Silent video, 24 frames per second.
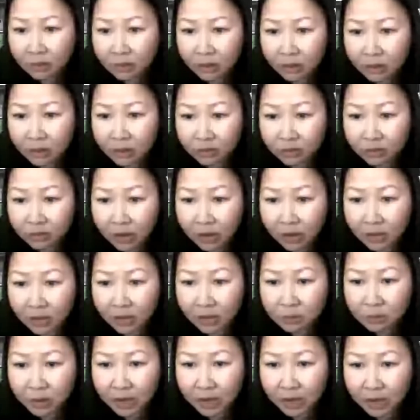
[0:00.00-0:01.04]
Way off
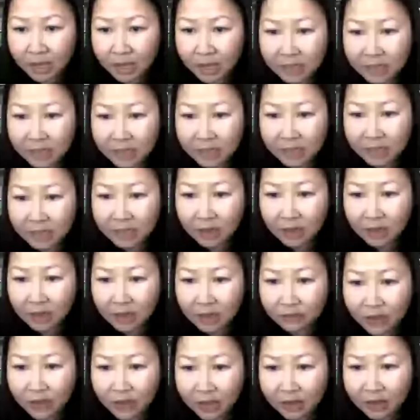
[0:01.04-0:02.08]
track. That's where I last left
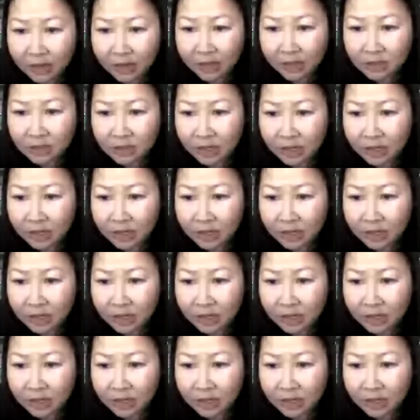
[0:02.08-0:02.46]
it off at.